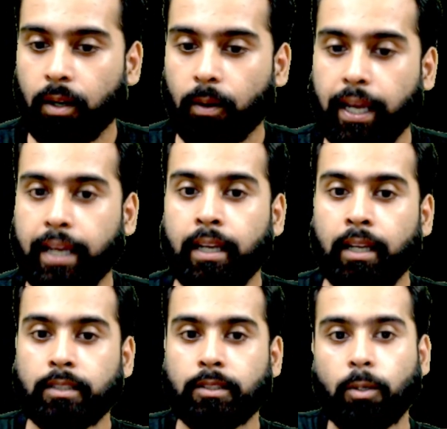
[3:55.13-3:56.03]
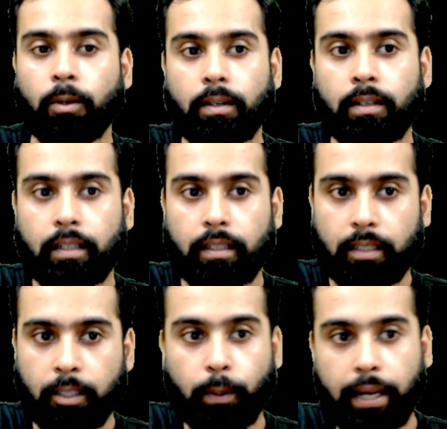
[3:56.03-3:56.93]
Okay, so
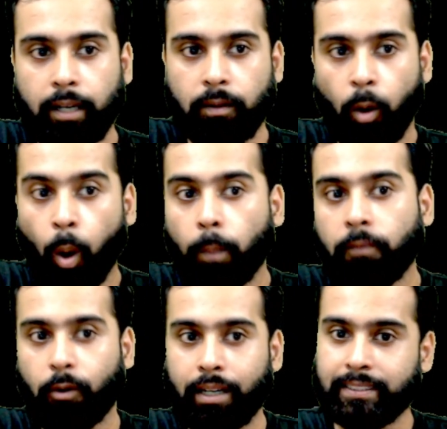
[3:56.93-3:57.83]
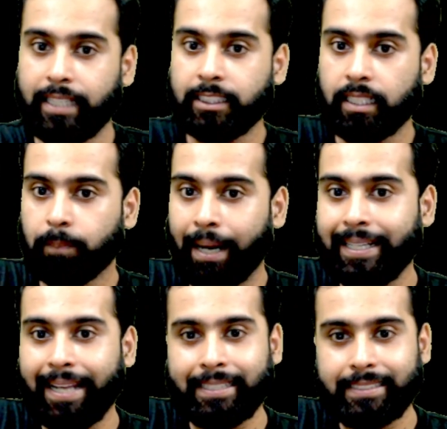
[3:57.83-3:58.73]
you can opt for a session by
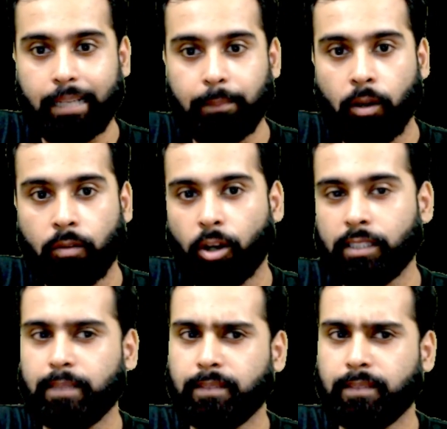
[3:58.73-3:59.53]
texting me on WhatsApp.